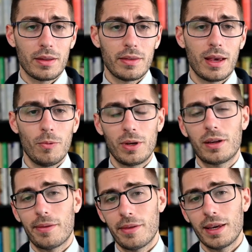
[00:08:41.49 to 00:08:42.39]
that we
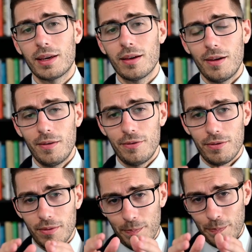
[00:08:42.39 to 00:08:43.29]
could think of
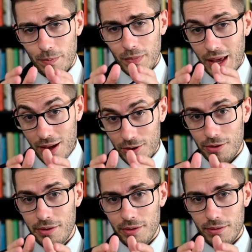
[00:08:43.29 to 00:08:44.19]

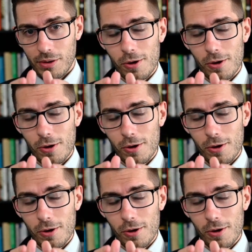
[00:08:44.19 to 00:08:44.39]
health,